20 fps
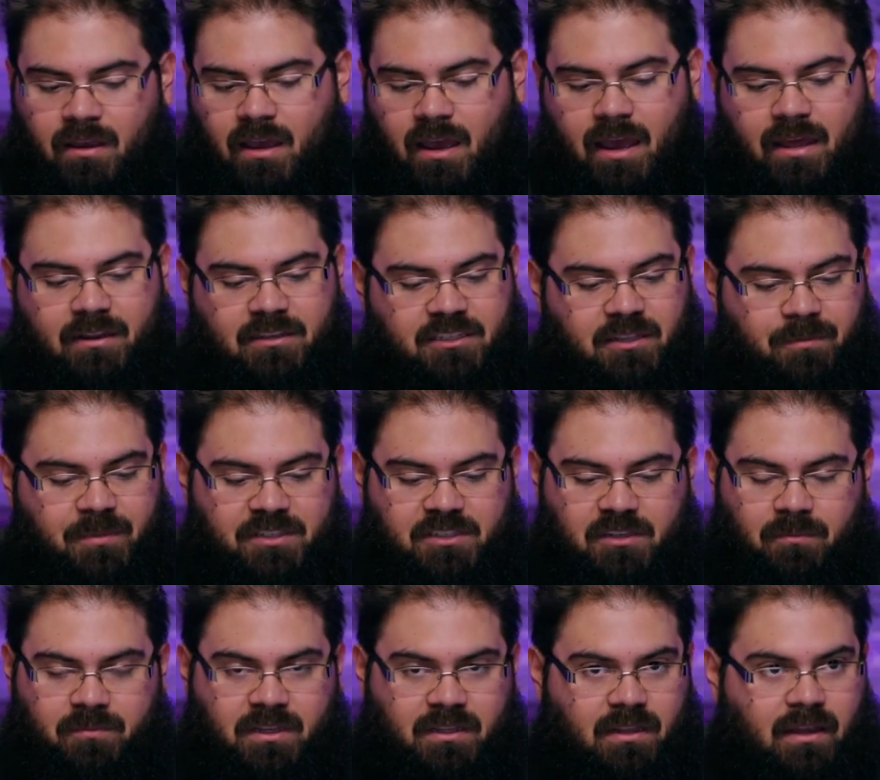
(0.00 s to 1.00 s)
And this can be
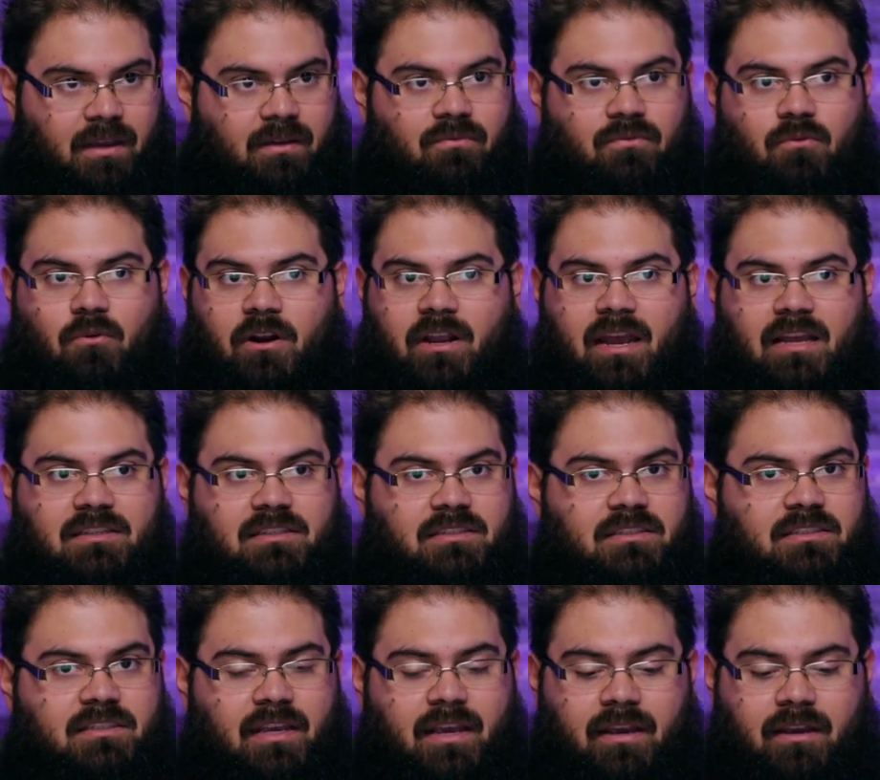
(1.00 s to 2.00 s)
something like forecasting
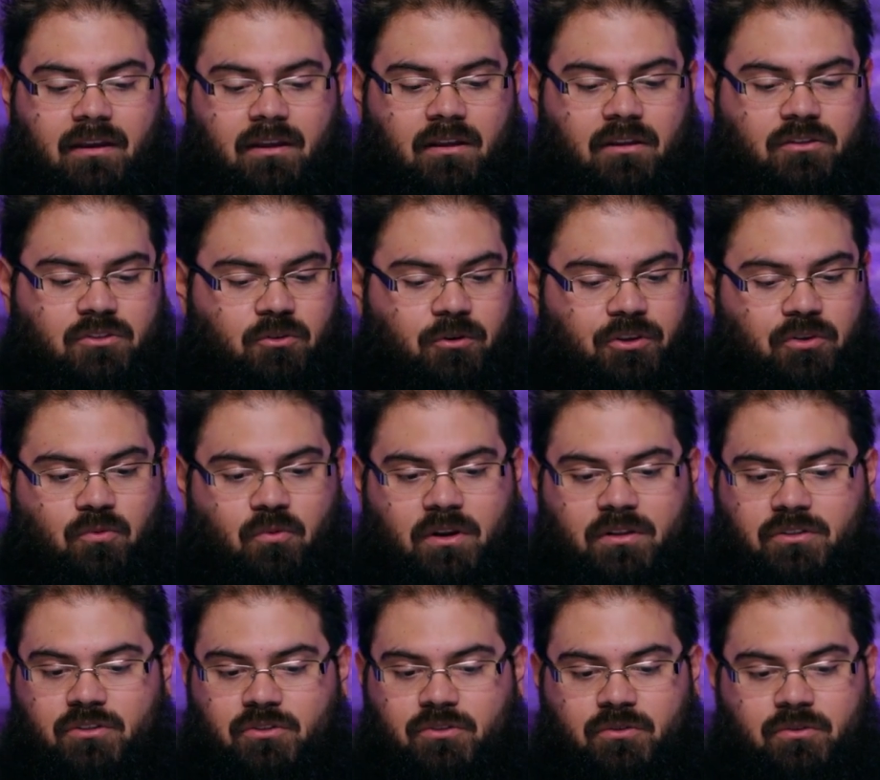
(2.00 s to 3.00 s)
sales, or you
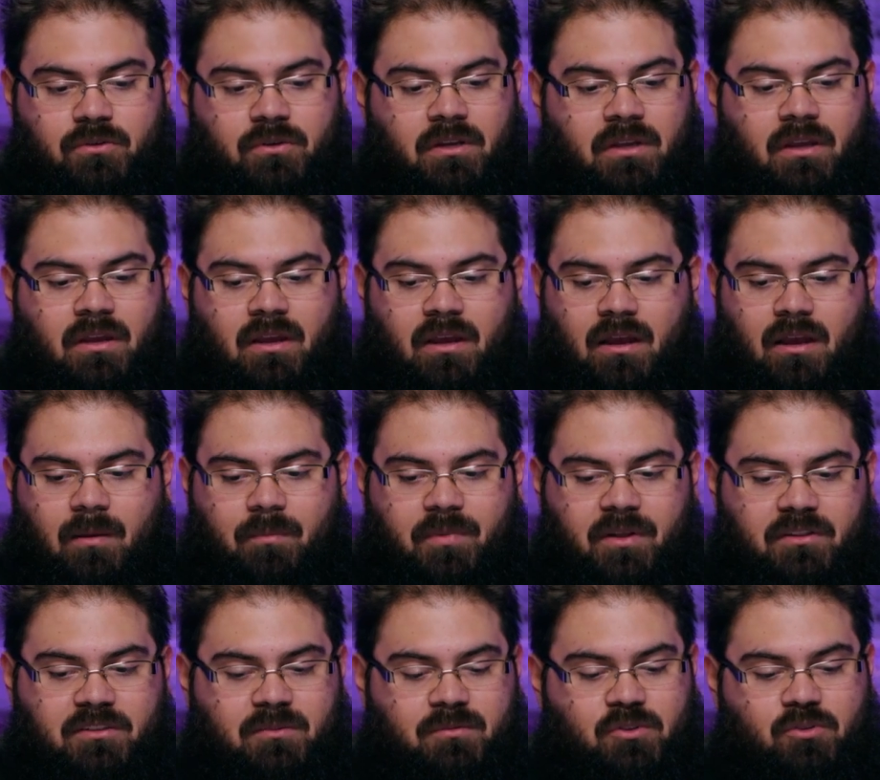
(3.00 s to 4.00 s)
want to uh,
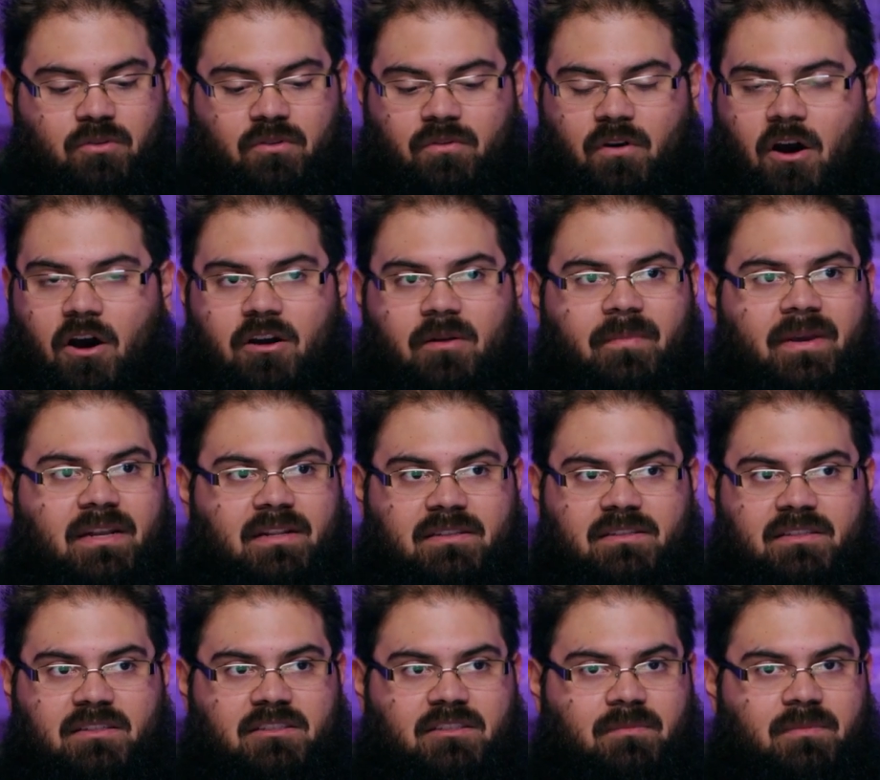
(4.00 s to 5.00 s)
build some sort of automated
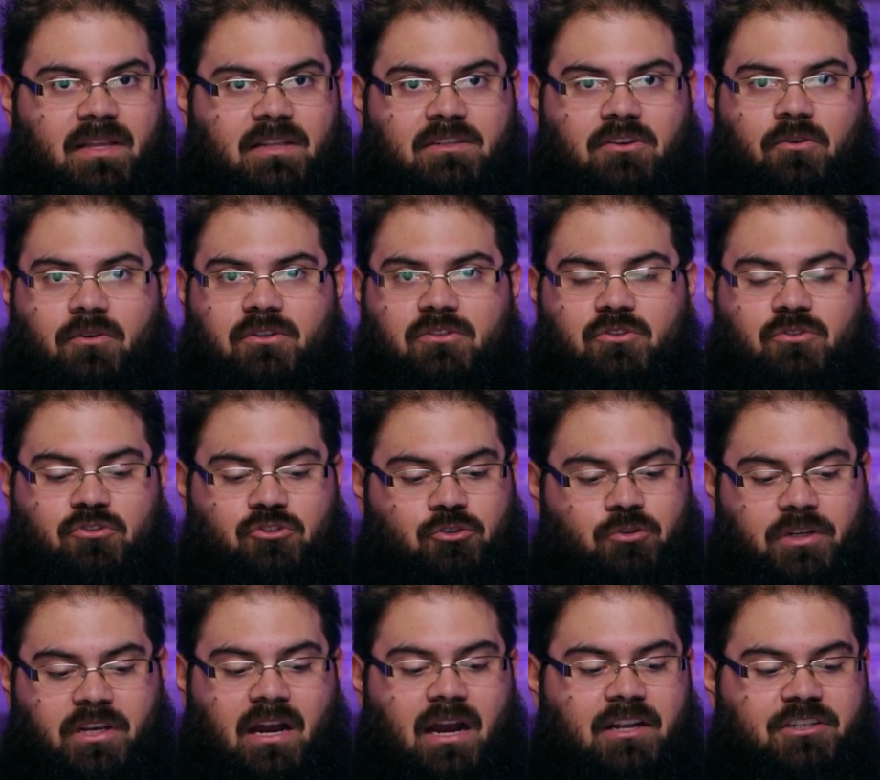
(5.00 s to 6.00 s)
system that's going to
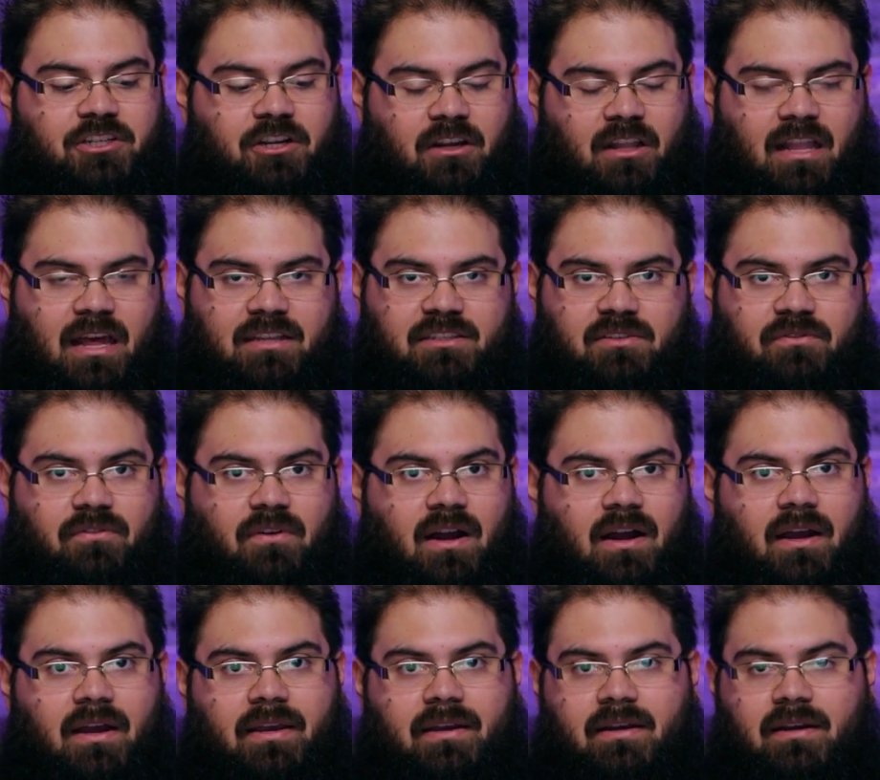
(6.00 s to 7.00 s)
triage and
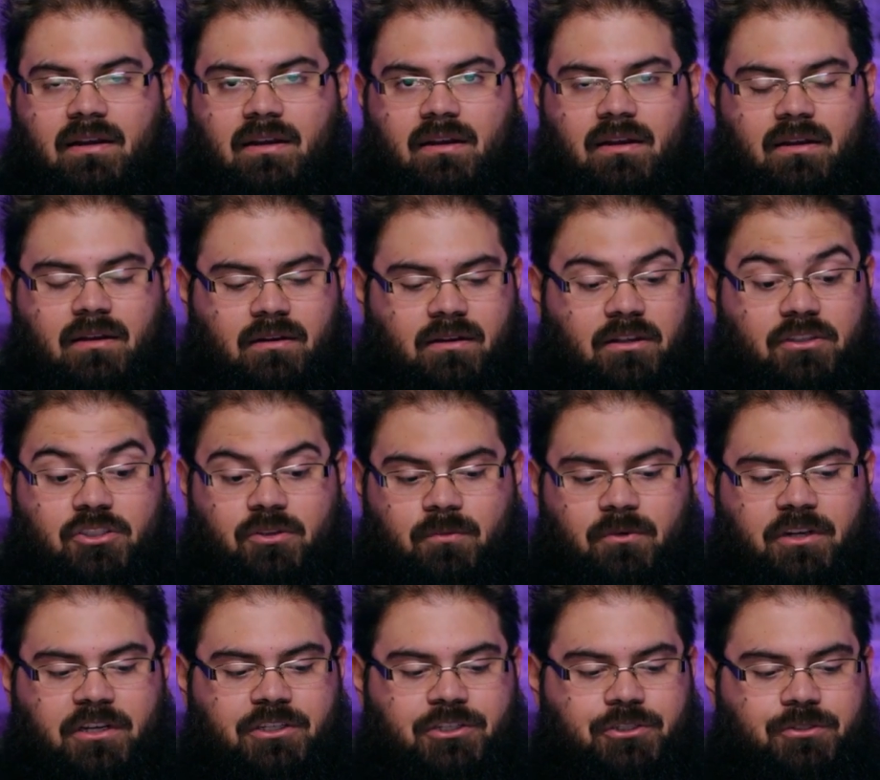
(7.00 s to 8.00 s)
classify uh, customer
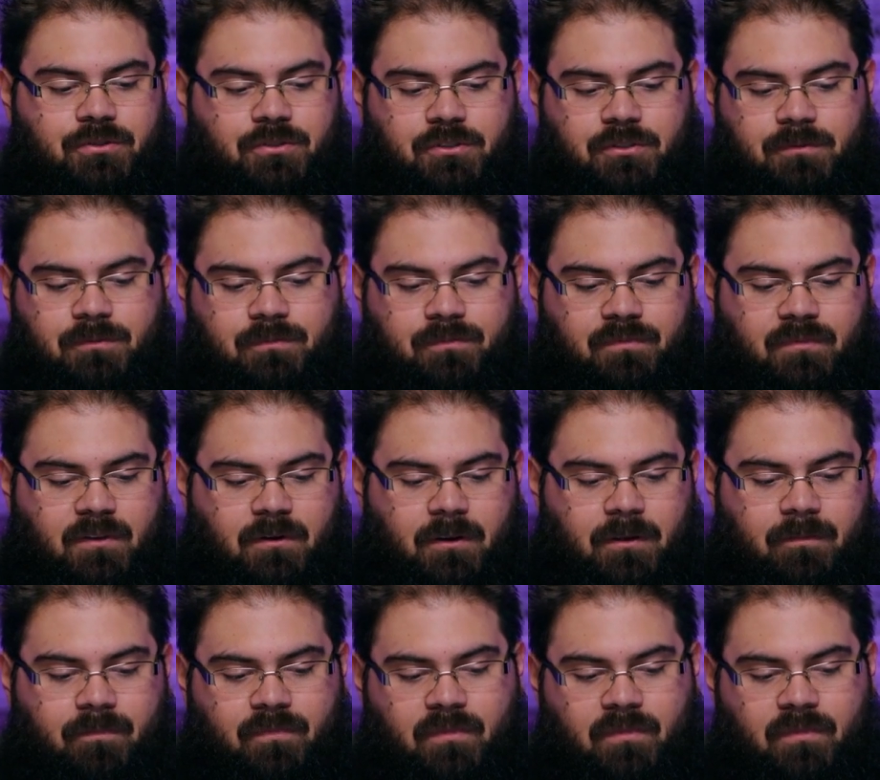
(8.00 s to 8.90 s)
issues. Right?